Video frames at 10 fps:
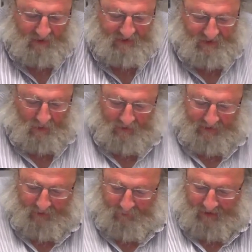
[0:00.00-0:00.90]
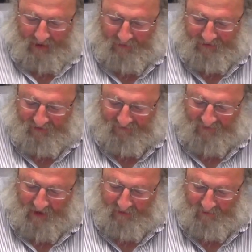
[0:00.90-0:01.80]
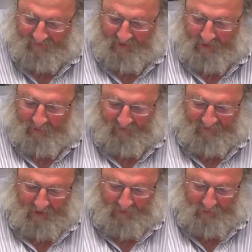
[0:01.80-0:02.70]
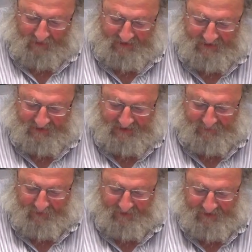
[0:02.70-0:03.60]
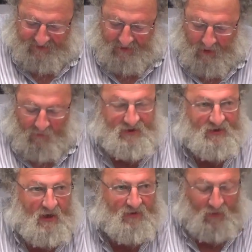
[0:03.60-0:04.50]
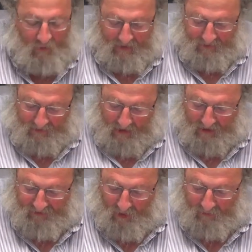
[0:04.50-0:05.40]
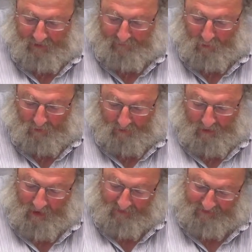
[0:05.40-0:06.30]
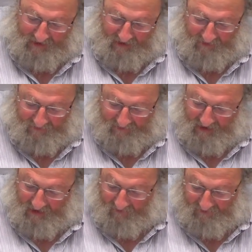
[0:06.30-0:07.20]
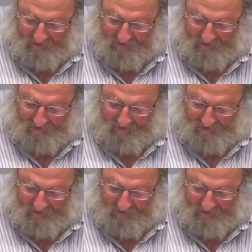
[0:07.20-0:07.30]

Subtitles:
Zoli recounted a final, very profound religious experience which he underwent on Yom Kippur, the Day of